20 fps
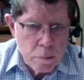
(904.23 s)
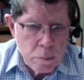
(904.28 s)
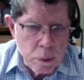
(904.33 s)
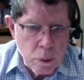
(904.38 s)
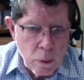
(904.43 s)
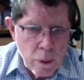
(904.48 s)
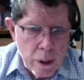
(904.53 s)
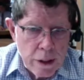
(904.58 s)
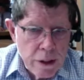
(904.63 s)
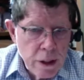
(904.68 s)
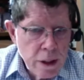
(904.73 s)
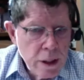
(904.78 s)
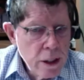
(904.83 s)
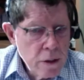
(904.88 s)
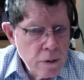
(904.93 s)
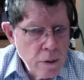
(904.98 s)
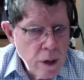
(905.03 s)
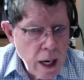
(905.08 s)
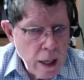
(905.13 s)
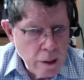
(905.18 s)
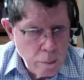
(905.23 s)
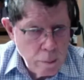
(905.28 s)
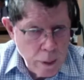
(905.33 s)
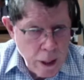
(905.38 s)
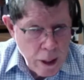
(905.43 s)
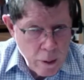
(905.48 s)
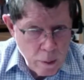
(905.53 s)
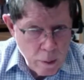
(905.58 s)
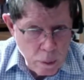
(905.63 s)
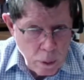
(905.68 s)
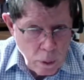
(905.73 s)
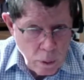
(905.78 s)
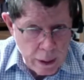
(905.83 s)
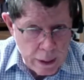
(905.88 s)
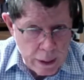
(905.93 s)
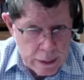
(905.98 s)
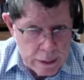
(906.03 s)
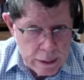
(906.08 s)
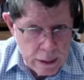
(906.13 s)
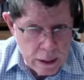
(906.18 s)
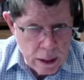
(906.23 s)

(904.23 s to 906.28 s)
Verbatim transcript: employees, you can attract the better employees.